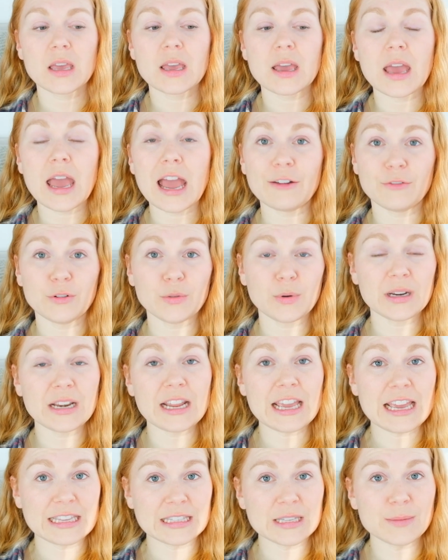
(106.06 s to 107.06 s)
Everyone
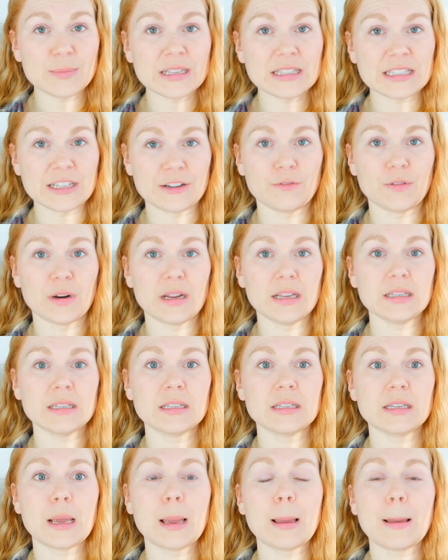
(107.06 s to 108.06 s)
is a bit
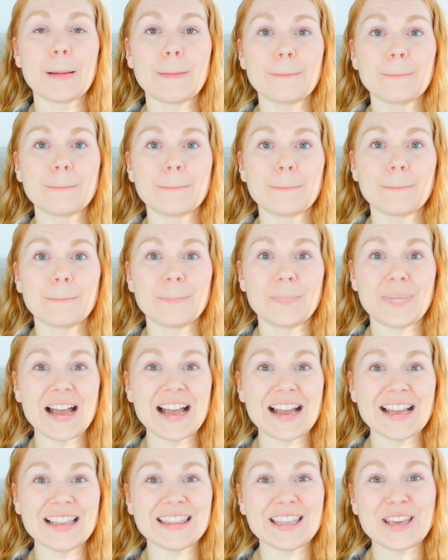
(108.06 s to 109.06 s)
different,
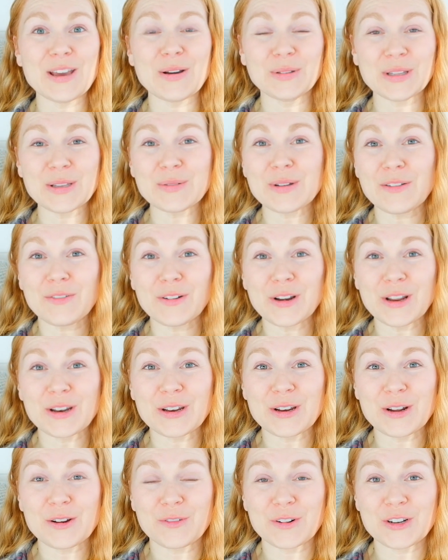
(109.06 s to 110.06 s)
but the only way for you to
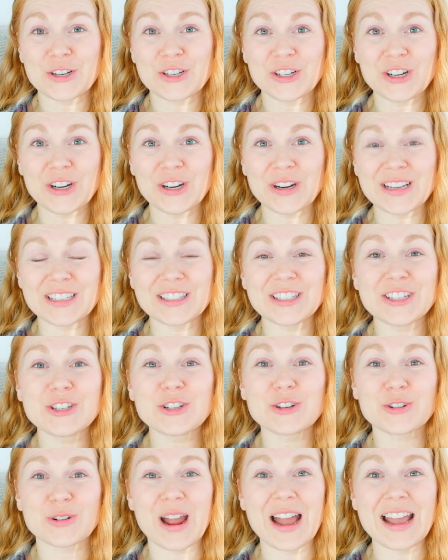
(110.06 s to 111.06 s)
know for sure is to
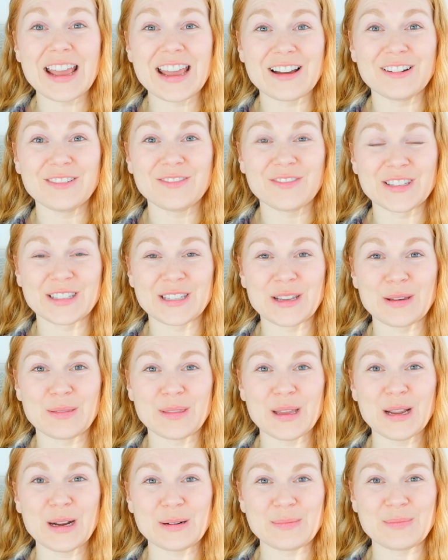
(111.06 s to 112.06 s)
try out
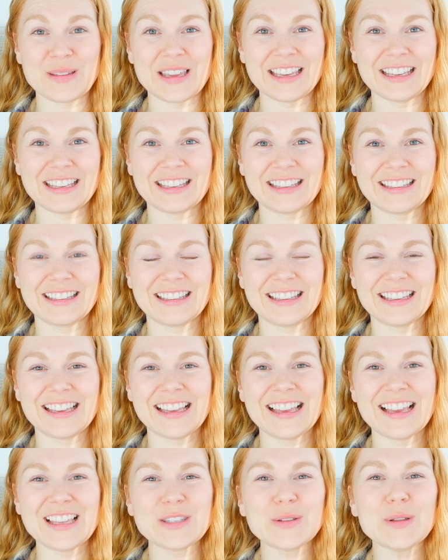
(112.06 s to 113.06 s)
physiotherapy.
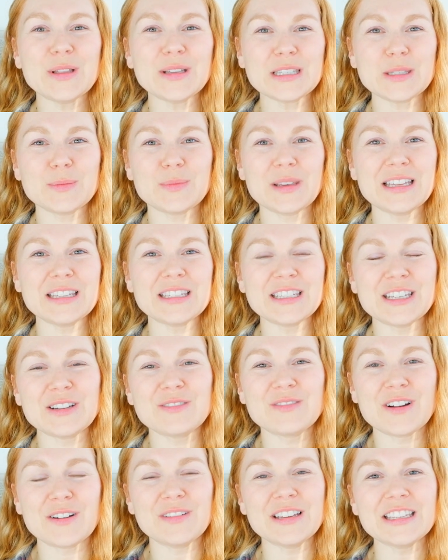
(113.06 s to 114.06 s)
So I'll explain to you
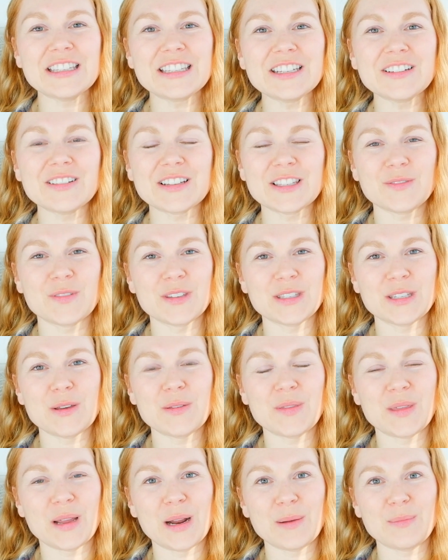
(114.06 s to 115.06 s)
what we do as
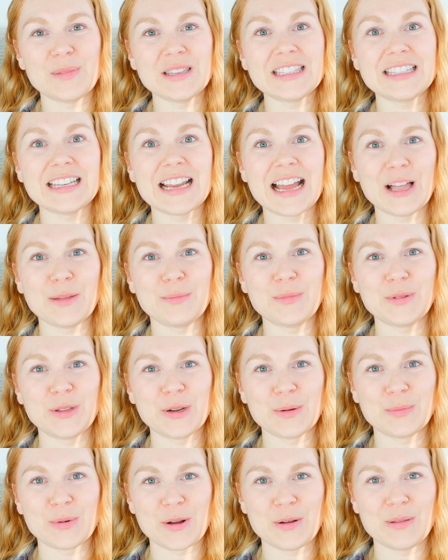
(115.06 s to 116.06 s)
physiotherapists to help with
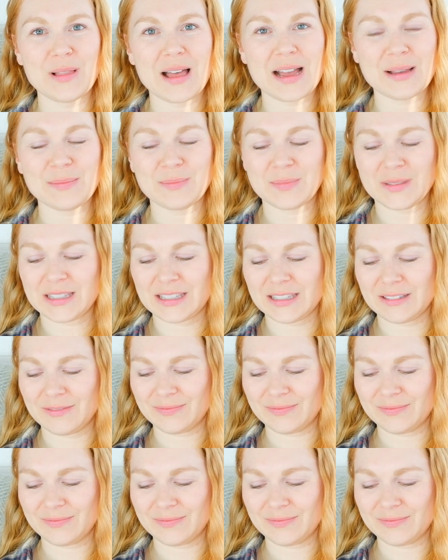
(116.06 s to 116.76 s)
your prolapse.